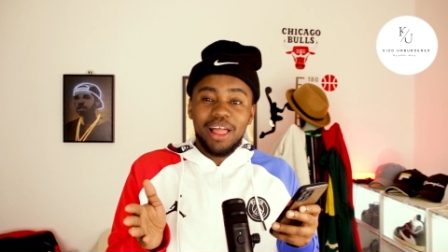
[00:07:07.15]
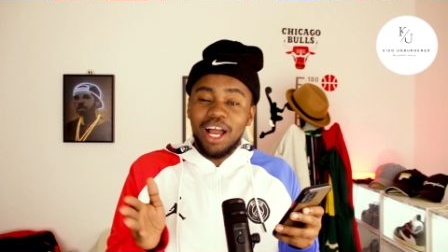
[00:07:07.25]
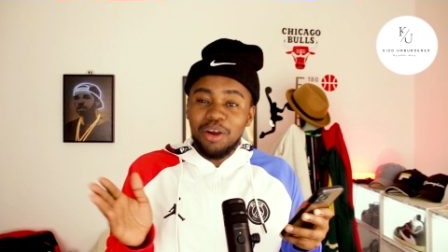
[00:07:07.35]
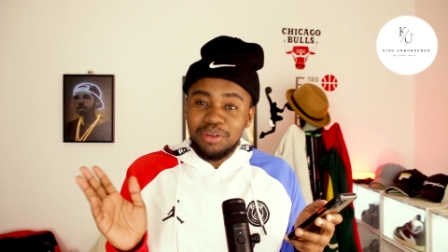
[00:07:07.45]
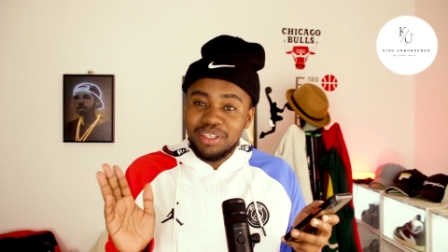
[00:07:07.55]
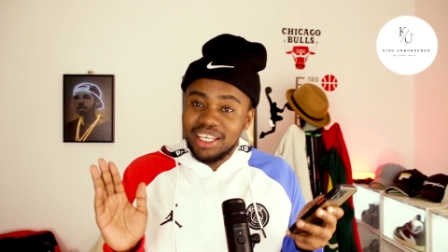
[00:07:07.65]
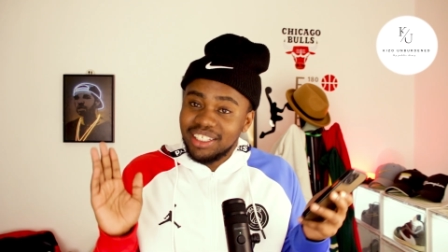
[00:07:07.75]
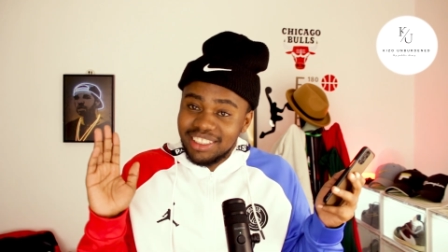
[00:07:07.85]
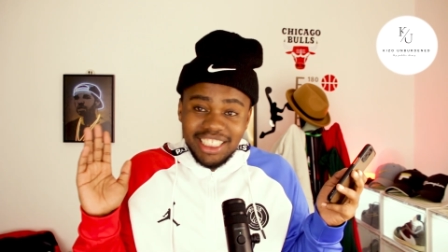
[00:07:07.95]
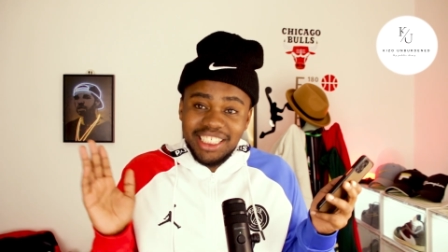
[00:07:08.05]

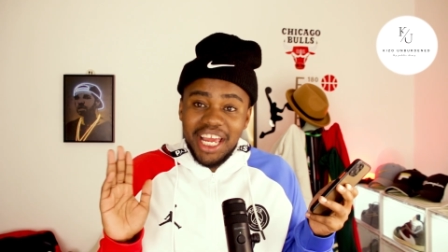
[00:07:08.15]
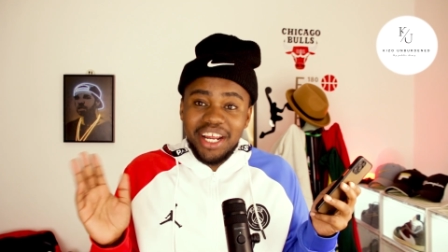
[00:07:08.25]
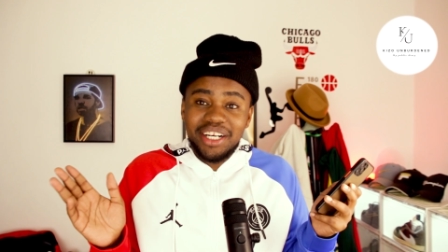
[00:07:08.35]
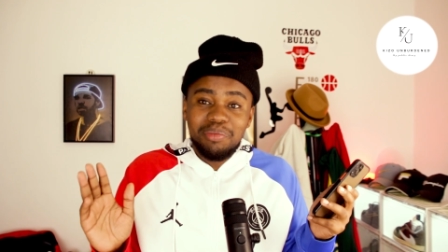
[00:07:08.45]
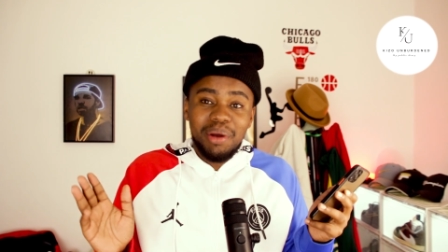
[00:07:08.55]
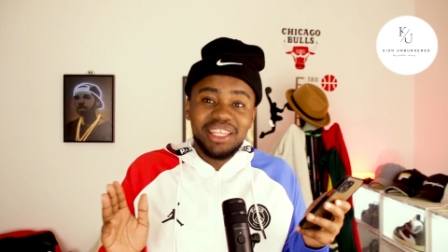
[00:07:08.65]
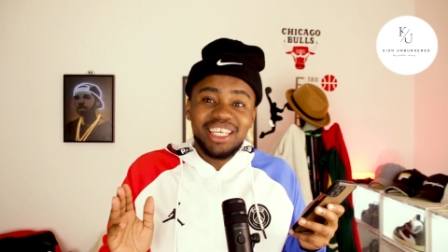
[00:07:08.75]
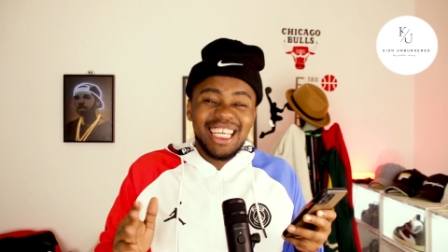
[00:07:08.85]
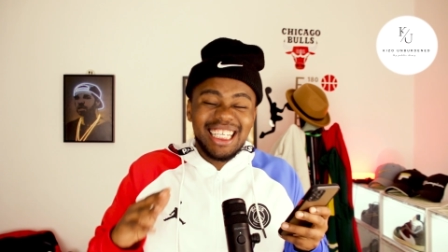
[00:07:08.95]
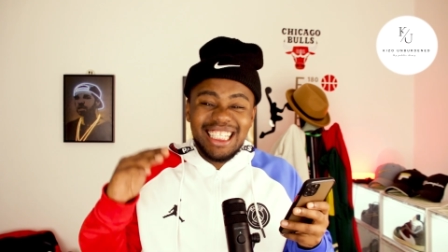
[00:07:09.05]

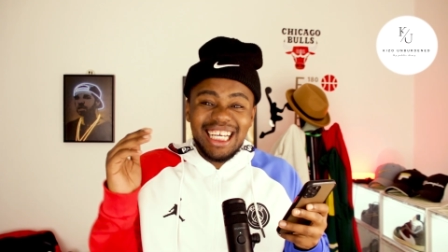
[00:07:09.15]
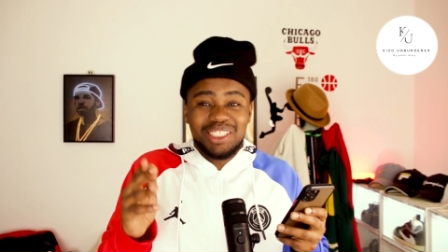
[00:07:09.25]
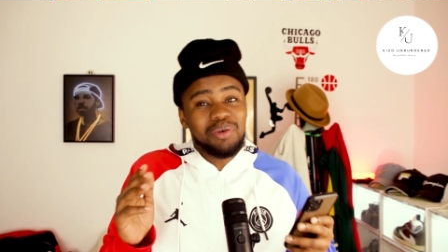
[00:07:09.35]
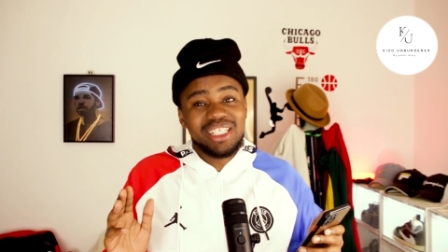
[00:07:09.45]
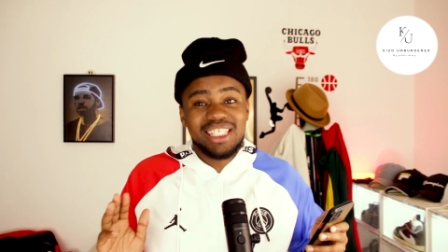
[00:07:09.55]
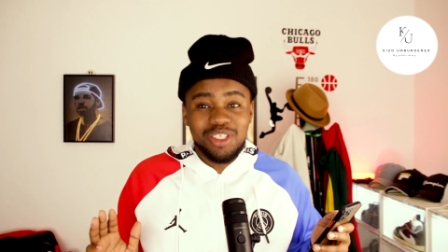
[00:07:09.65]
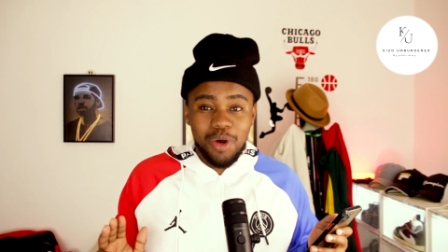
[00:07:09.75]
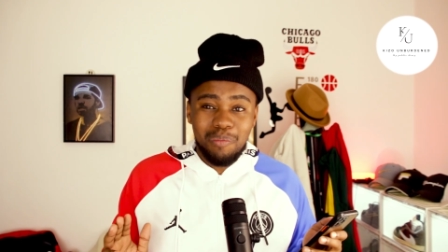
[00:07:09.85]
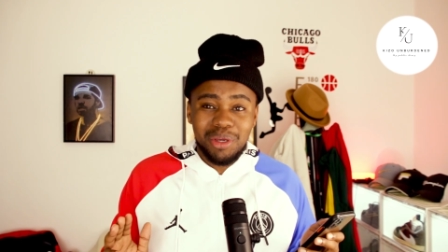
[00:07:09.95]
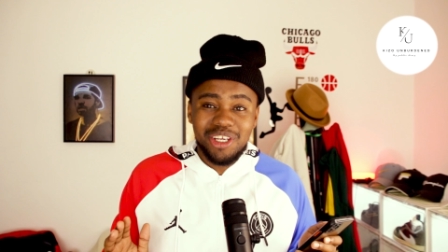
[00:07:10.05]
That was his
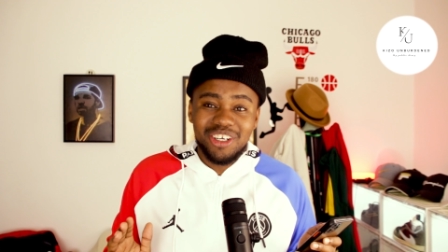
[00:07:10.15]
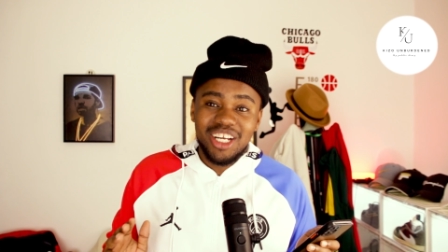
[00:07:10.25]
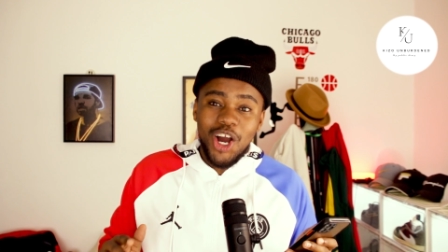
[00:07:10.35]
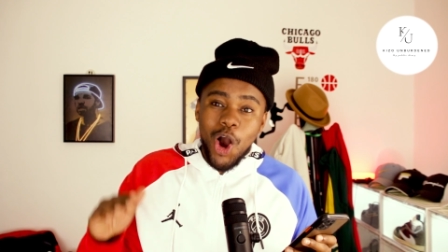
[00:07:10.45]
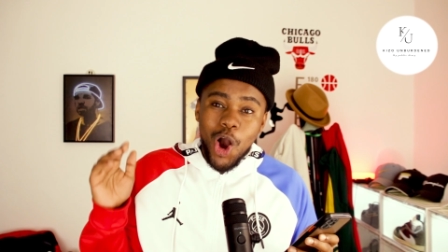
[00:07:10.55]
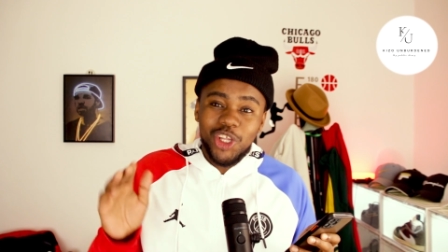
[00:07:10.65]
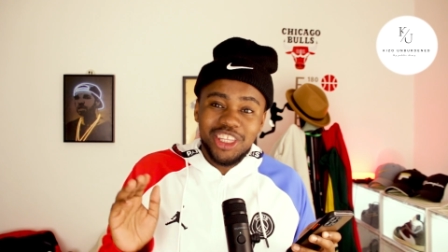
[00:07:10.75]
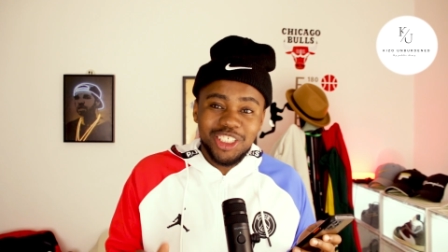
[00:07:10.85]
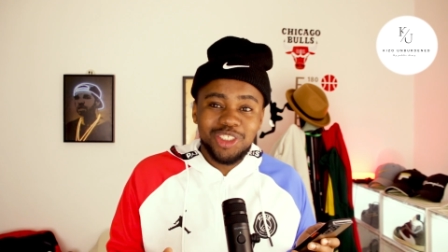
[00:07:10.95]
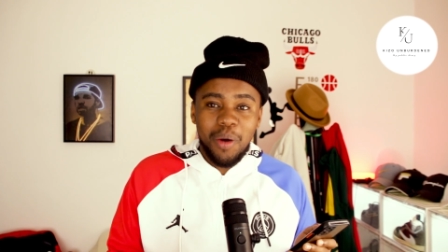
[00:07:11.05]
opinion
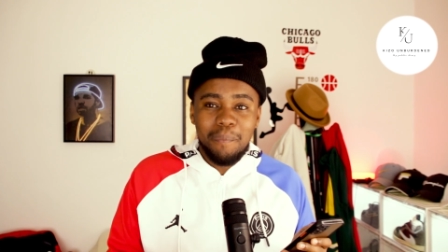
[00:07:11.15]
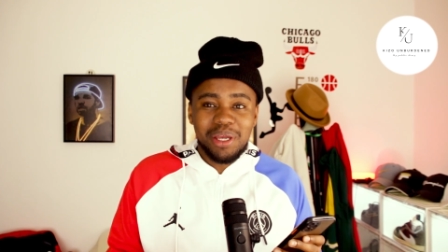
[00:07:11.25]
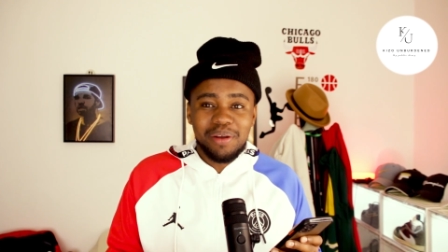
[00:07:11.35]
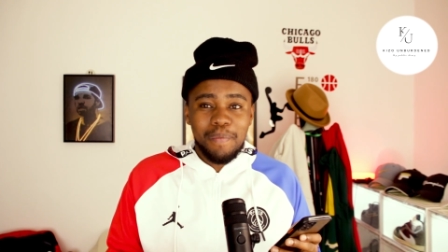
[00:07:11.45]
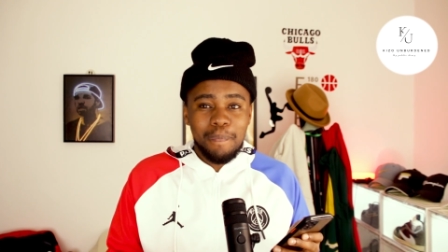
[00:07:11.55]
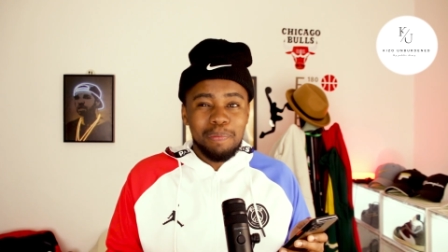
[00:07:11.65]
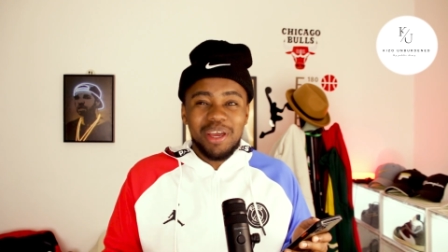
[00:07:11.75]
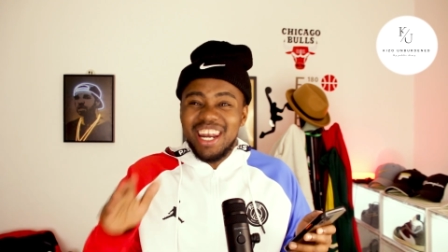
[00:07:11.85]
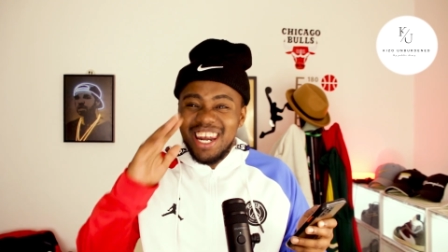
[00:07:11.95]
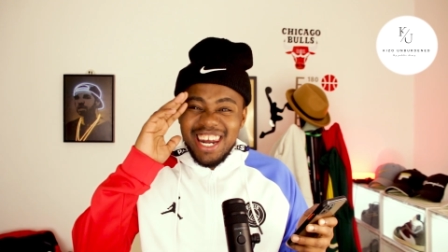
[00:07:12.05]
on this topic.
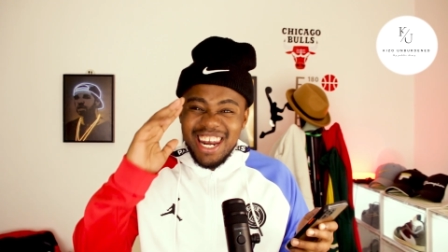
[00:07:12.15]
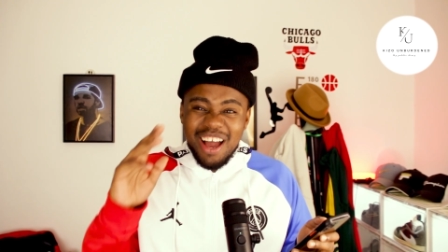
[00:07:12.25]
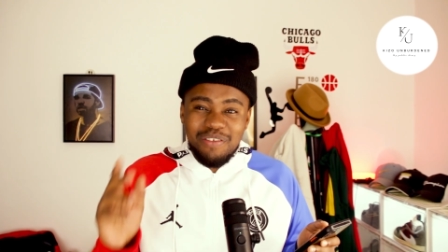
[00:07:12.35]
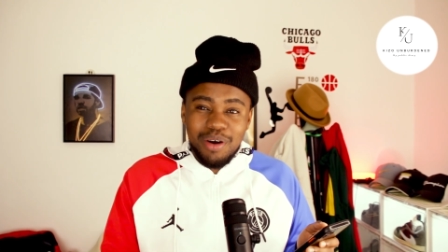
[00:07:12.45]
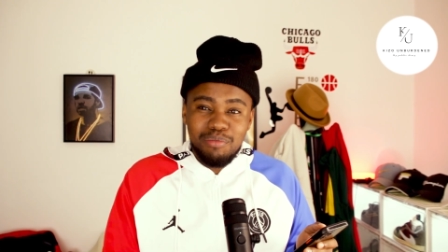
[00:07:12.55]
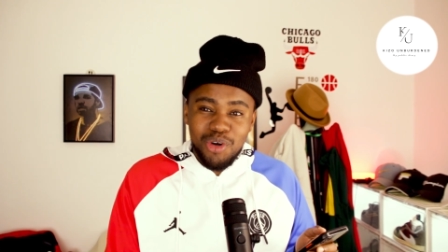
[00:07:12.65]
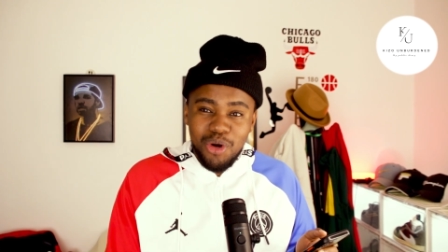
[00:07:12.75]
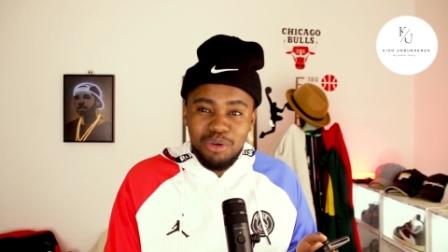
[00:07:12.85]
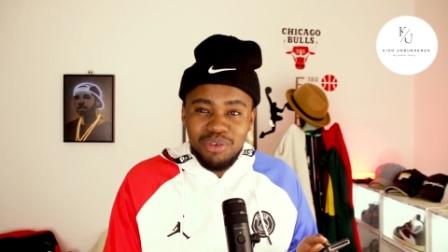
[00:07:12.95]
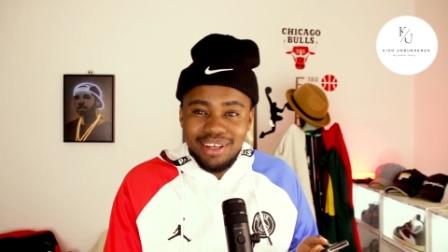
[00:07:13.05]
Never,
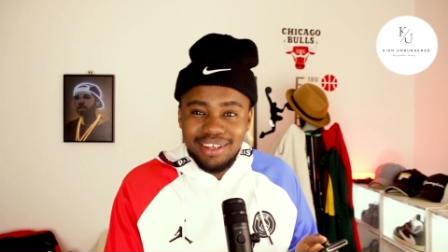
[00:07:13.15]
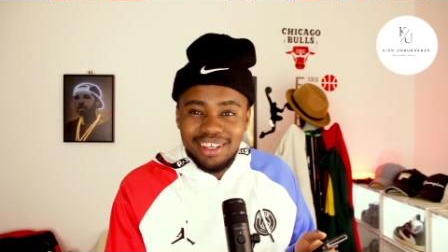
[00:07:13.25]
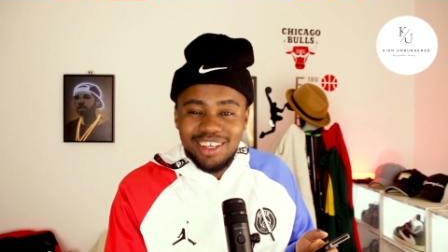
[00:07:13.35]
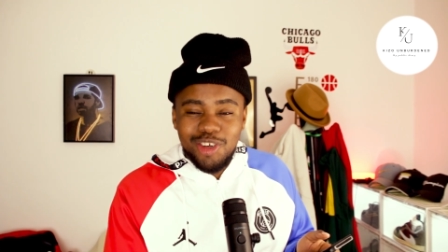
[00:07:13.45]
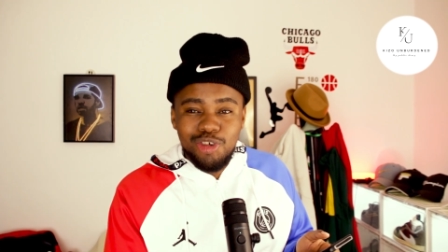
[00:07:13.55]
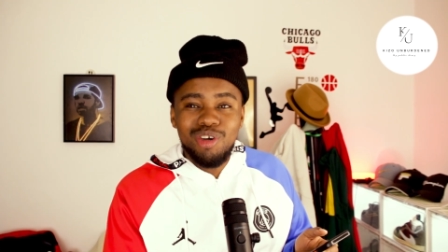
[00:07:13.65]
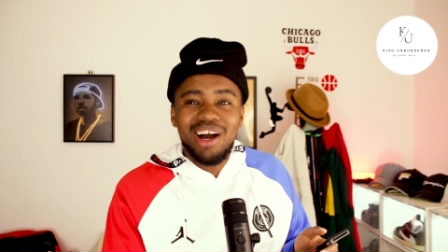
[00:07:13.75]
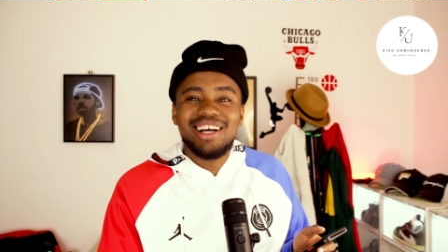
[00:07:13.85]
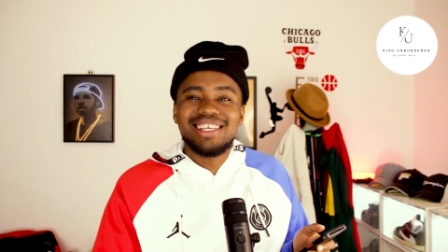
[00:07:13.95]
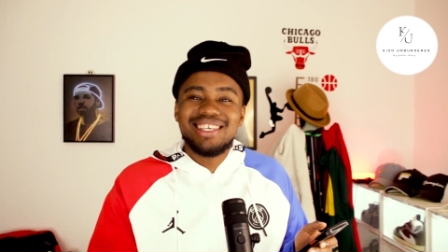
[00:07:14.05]
bro. You
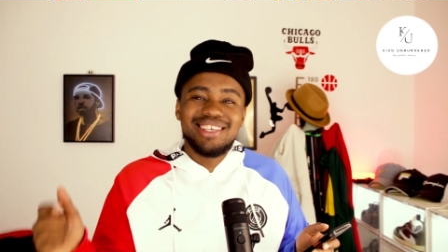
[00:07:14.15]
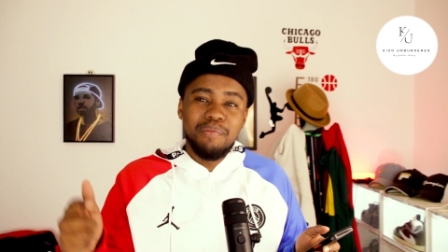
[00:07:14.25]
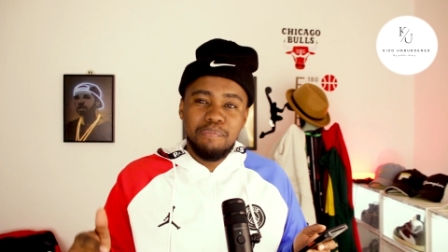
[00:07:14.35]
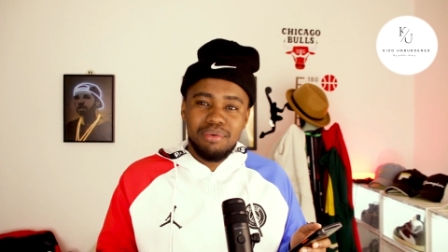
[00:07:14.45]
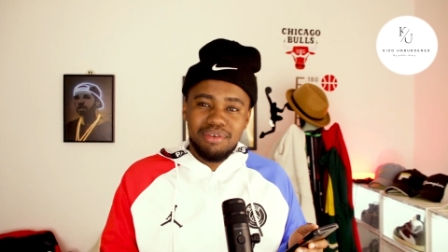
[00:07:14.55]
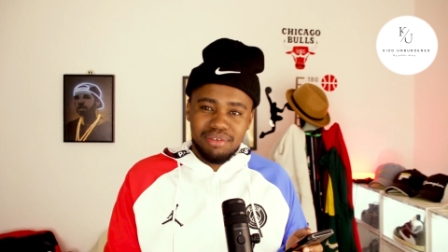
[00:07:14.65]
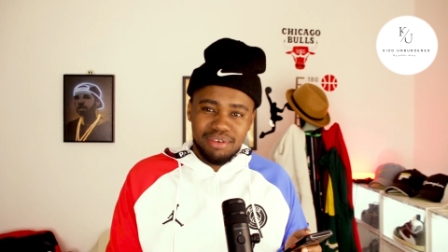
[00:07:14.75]
are a simp.